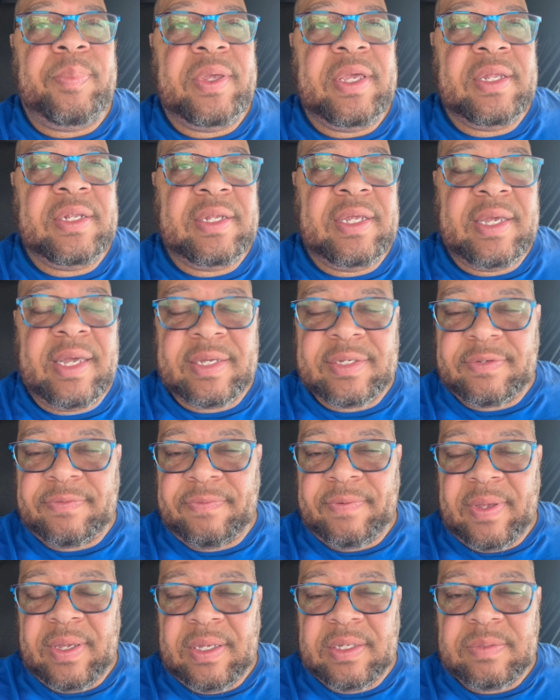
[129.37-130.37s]
PTS
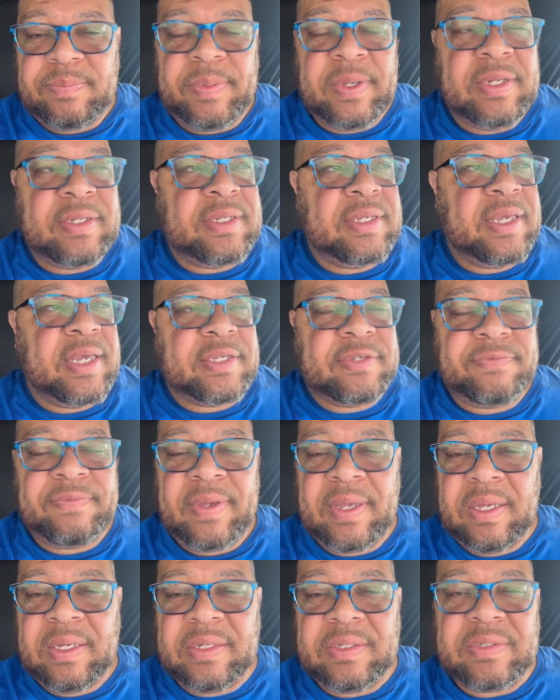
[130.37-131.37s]

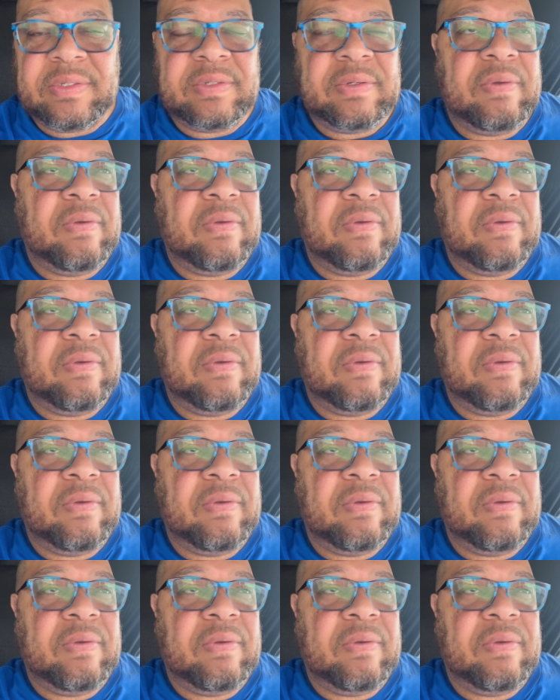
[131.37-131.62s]
phase,